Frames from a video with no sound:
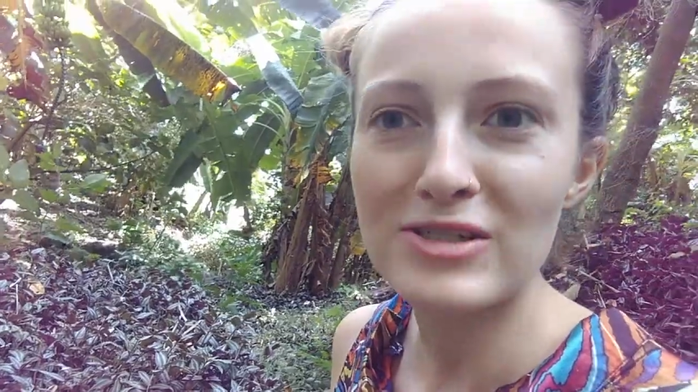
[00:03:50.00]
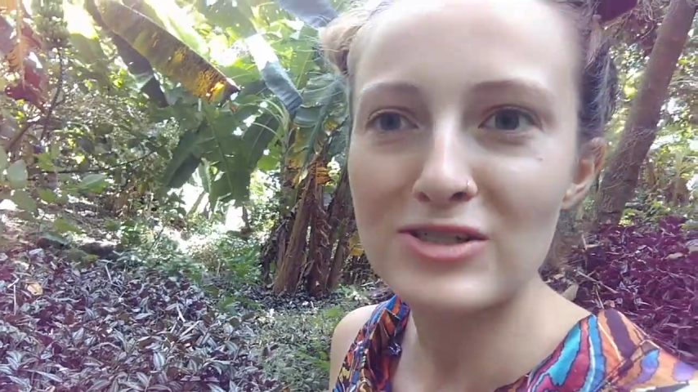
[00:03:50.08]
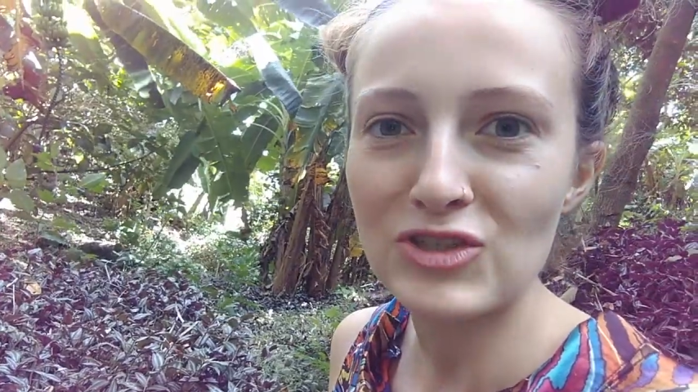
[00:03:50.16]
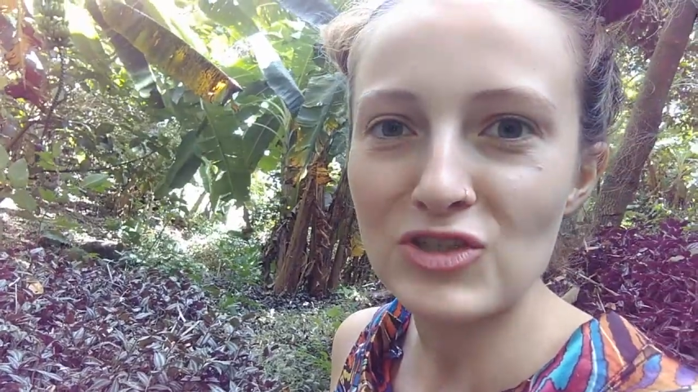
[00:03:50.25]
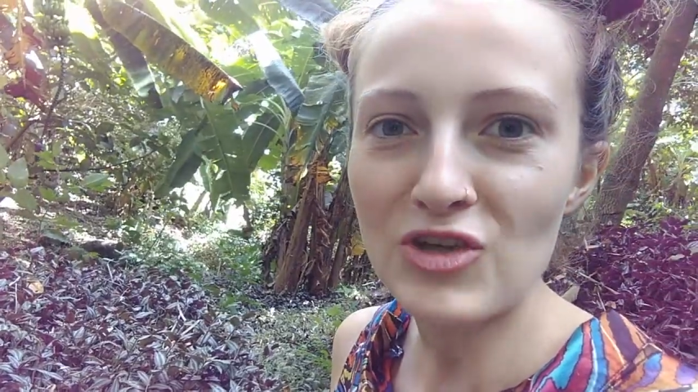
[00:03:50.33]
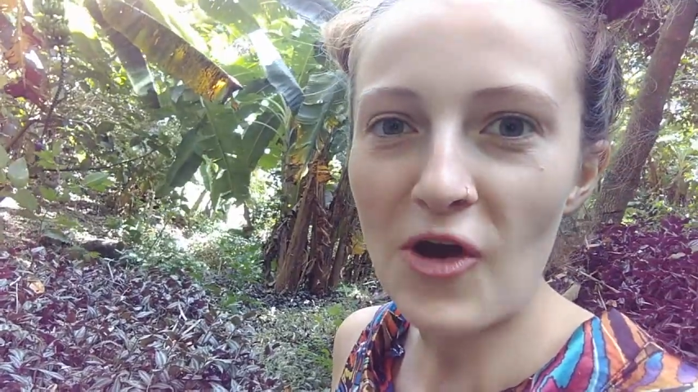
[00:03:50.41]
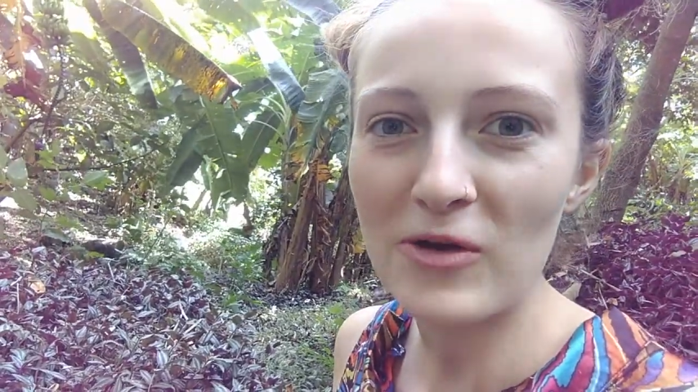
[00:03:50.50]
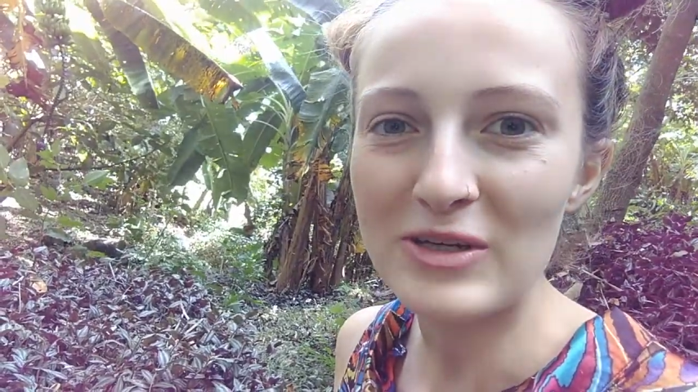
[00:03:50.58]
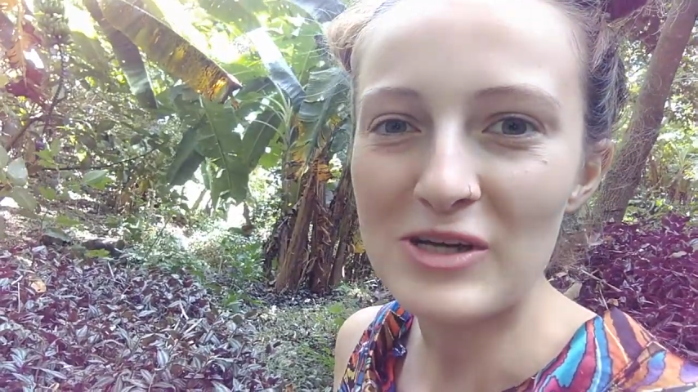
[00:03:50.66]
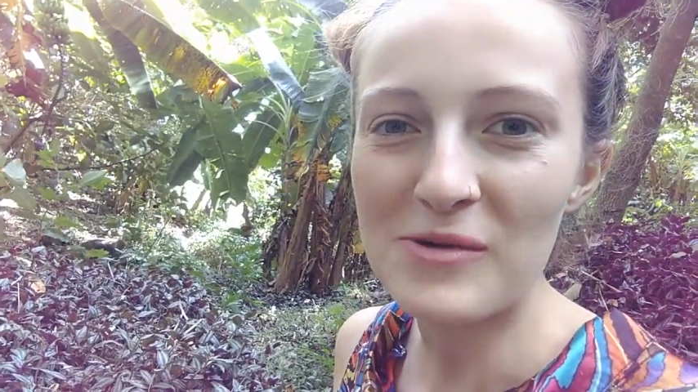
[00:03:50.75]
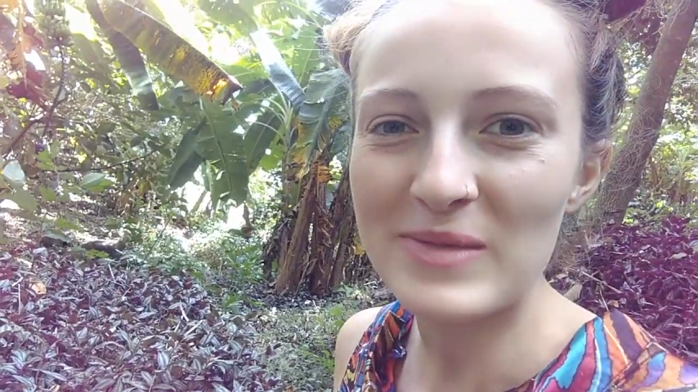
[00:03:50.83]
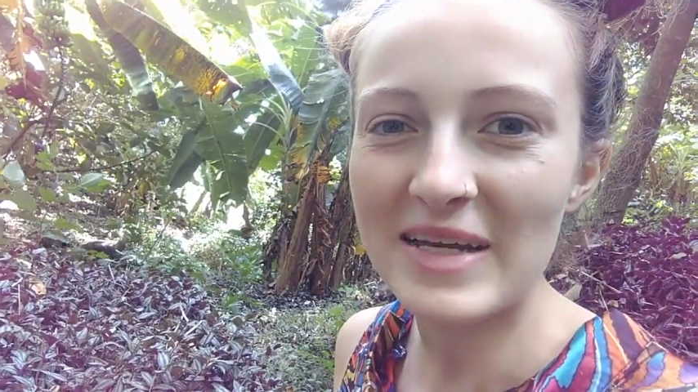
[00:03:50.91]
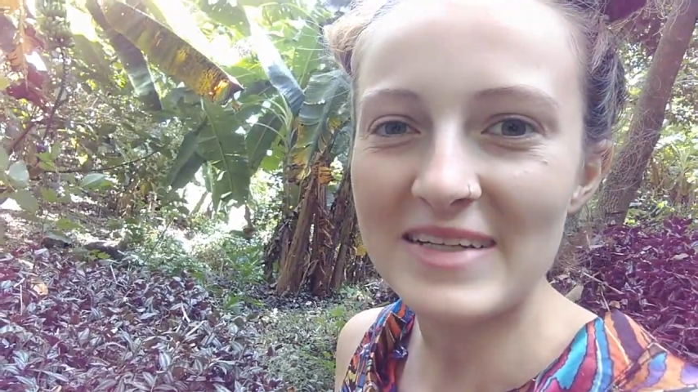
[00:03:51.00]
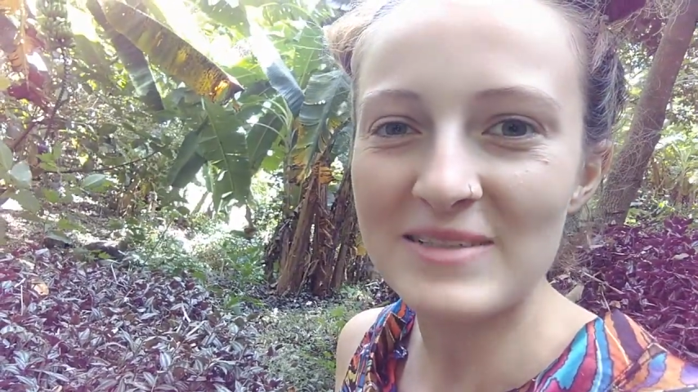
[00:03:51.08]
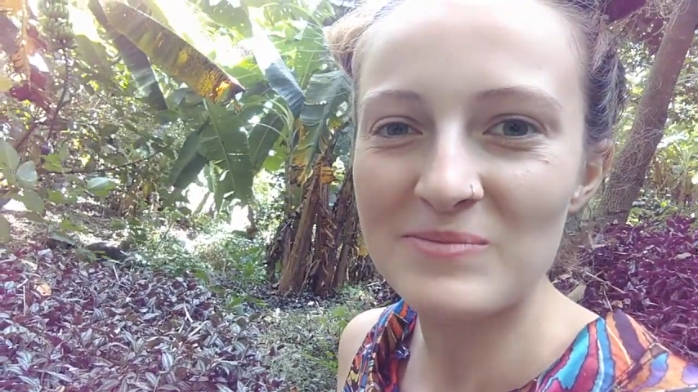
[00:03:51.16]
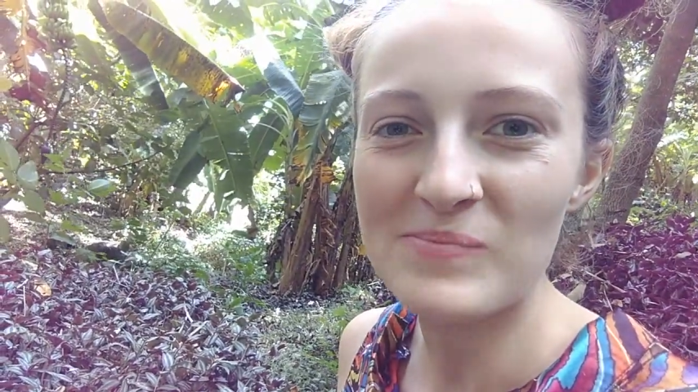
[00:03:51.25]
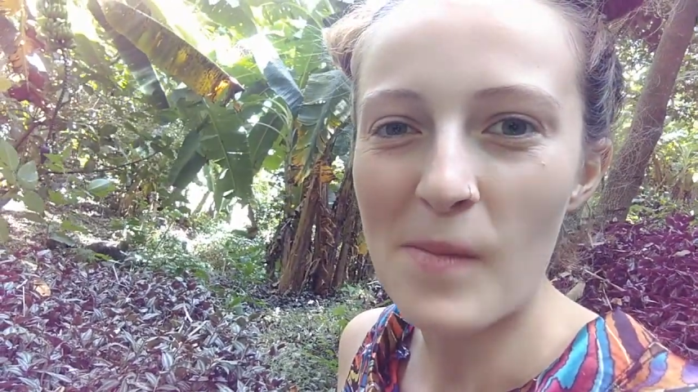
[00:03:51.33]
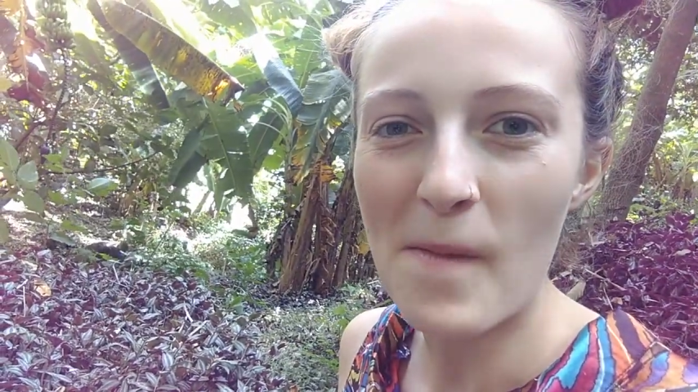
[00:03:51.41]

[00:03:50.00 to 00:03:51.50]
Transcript: So yummy.